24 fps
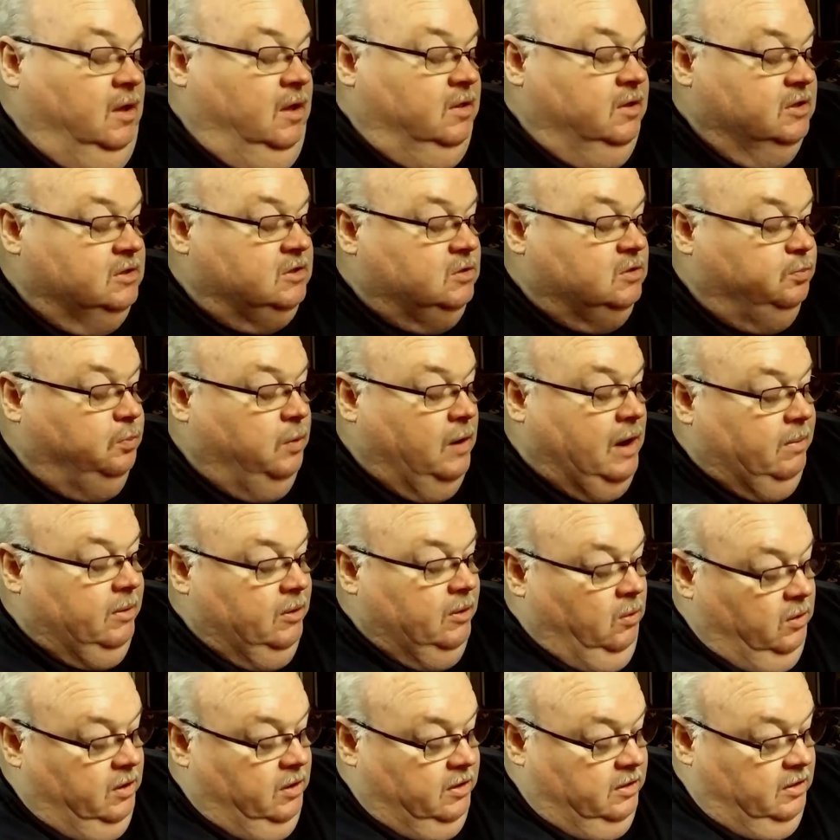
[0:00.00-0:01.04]
This is probably
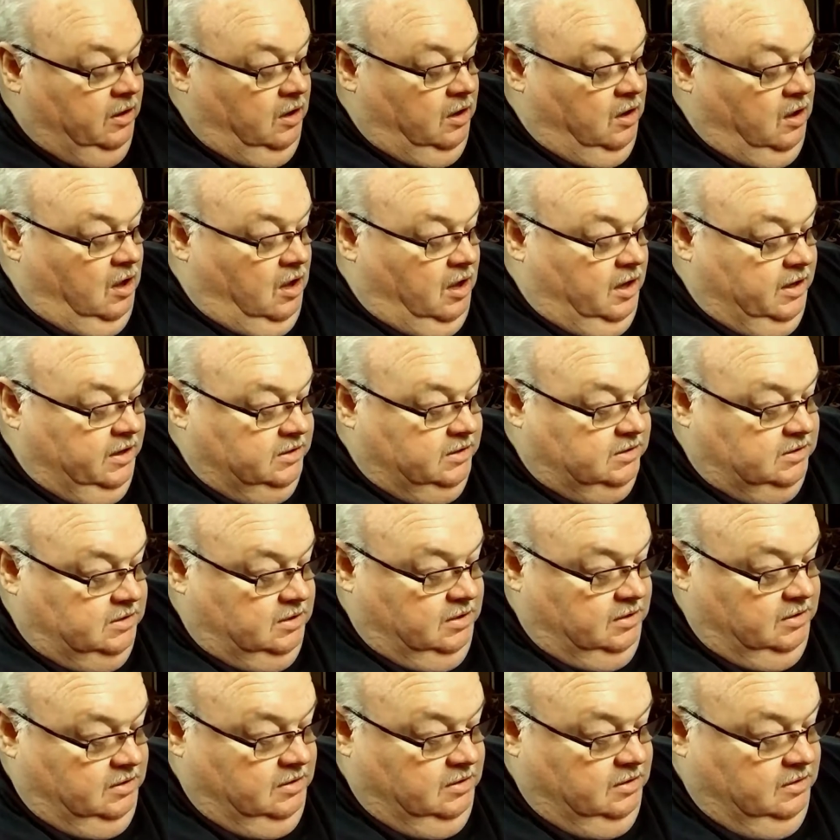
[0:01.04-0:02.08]
one of the
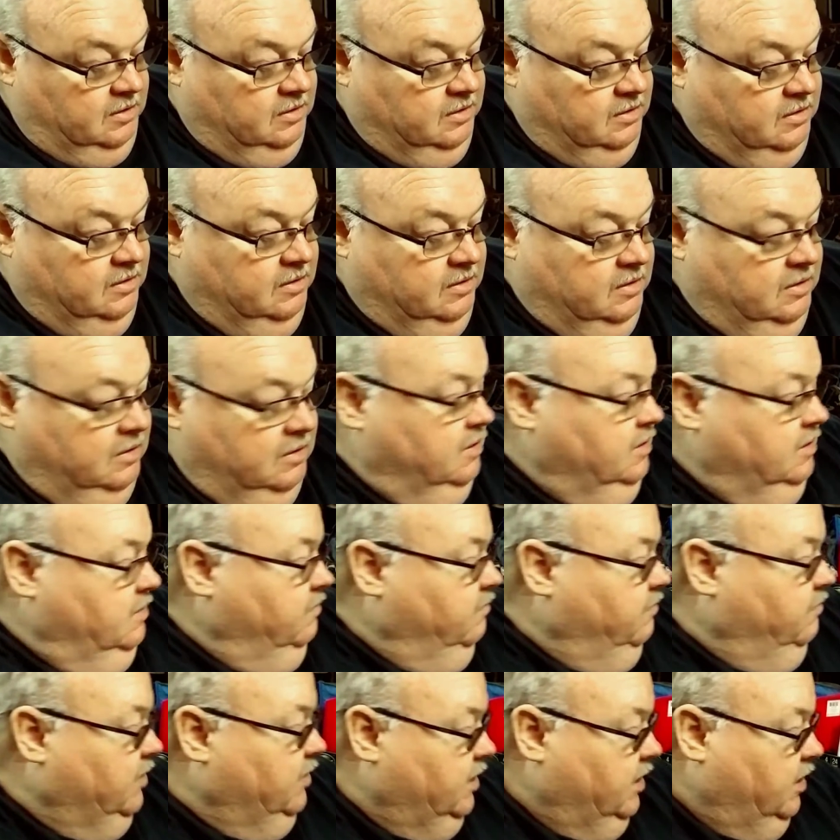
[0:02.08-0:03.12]
longest
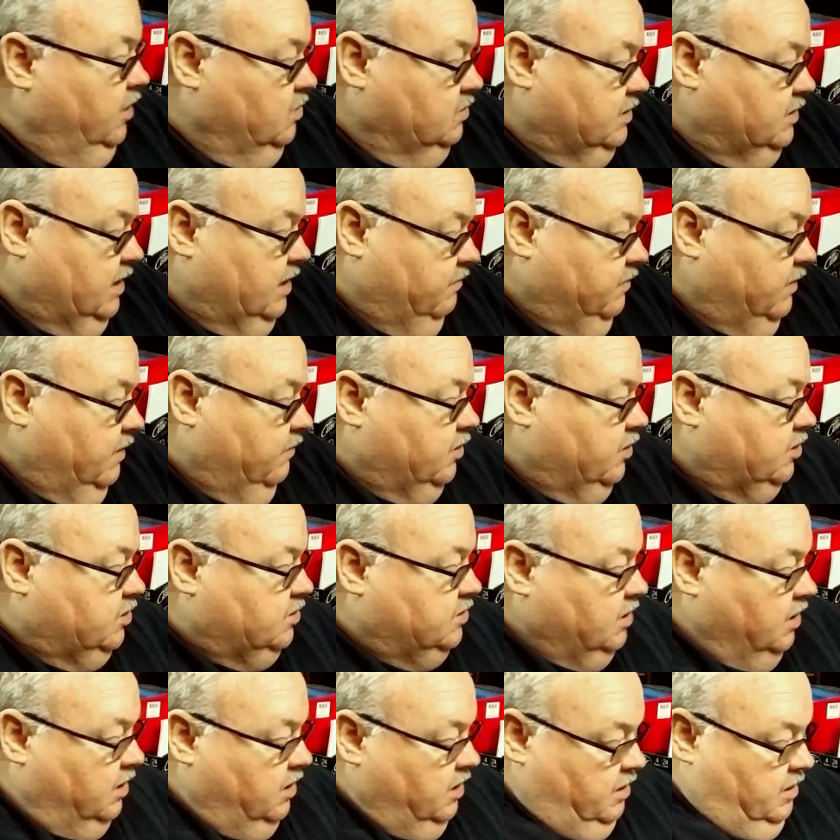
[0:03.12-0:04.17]
videos I've ever
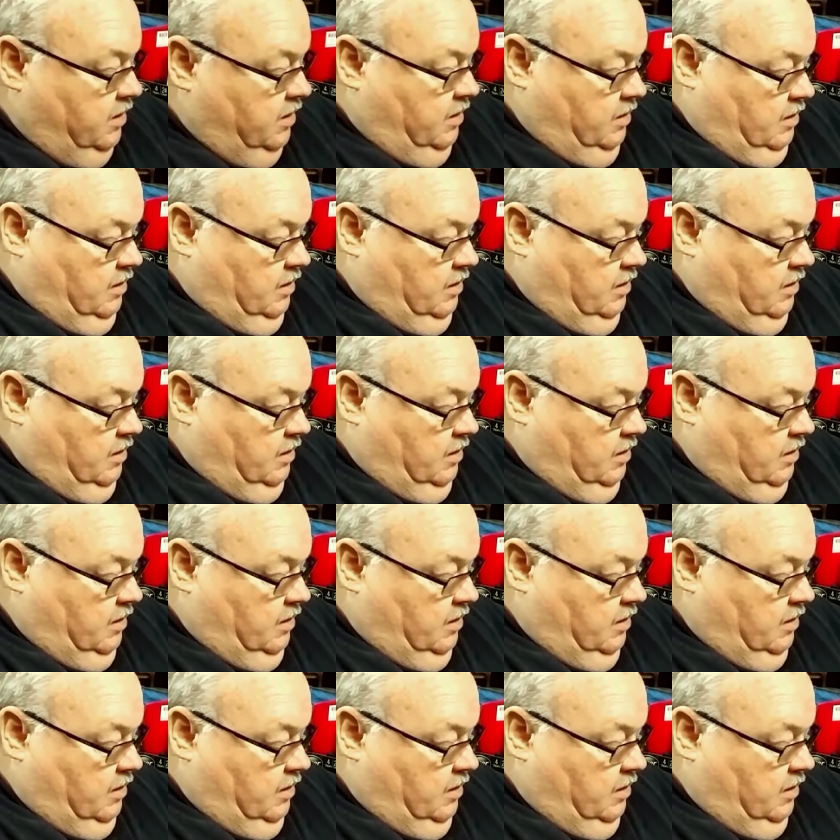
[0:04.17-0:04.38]
done,